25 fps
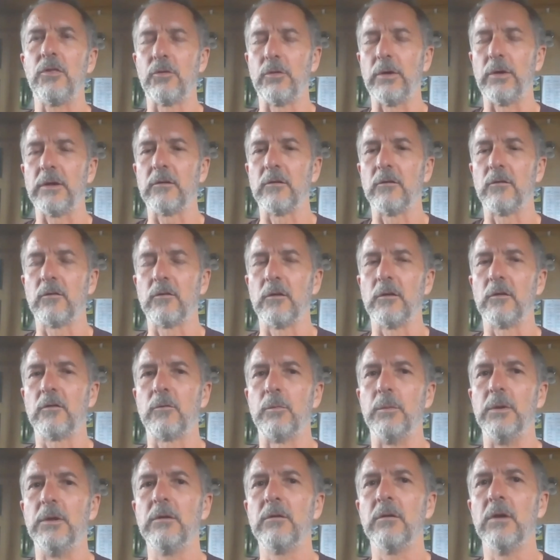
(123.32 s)
threat
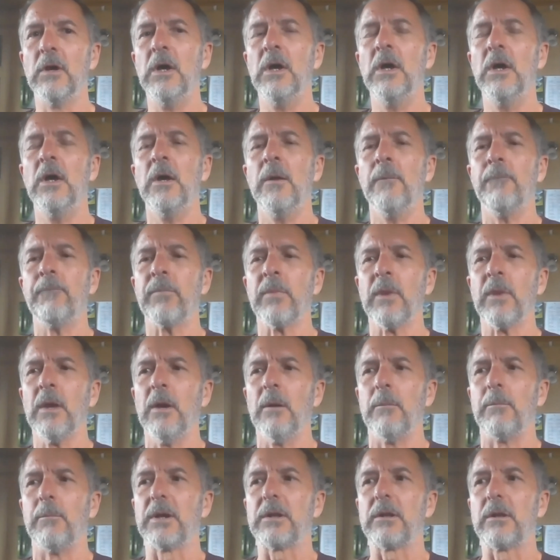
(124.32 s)
assessment.
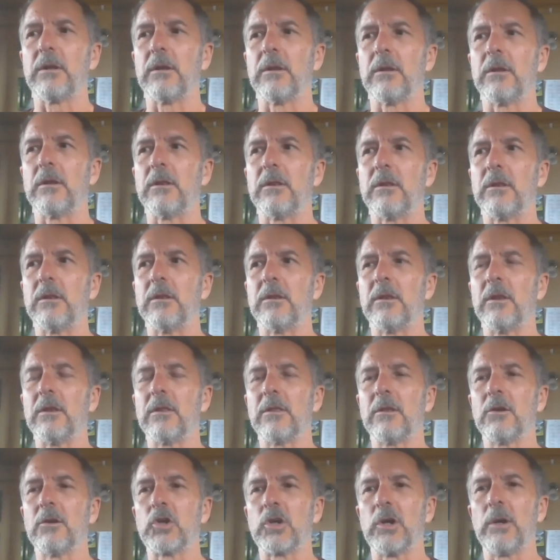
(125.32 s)
But
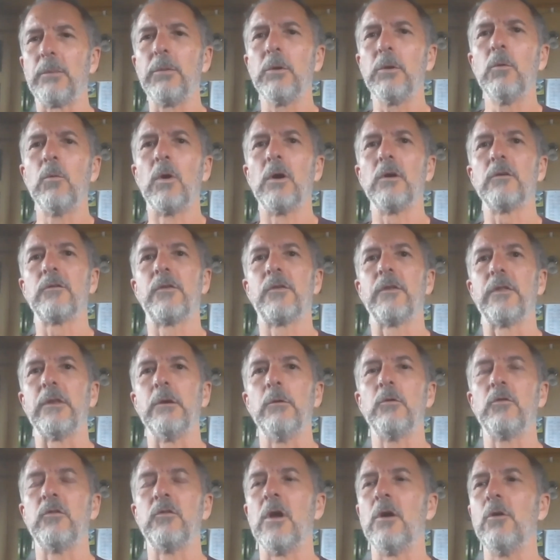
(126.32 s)
the trouble was that
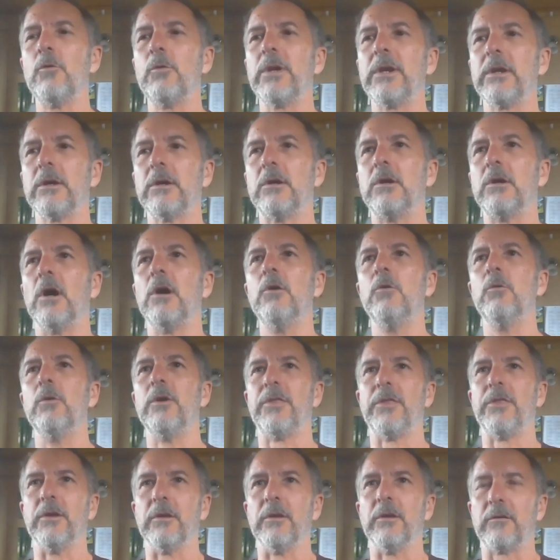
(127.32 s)
there was nowhere to go
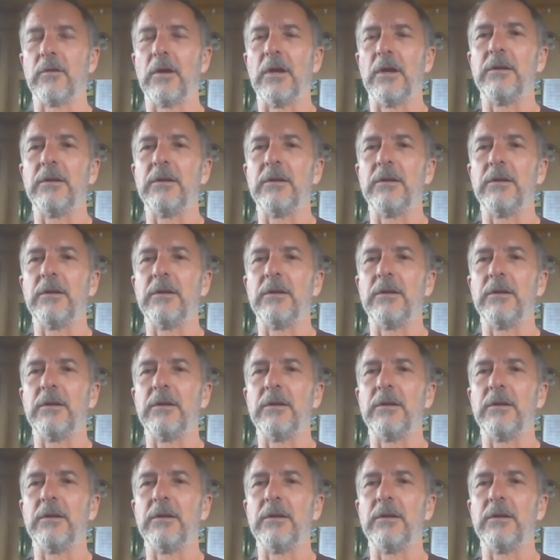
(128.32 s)
with it.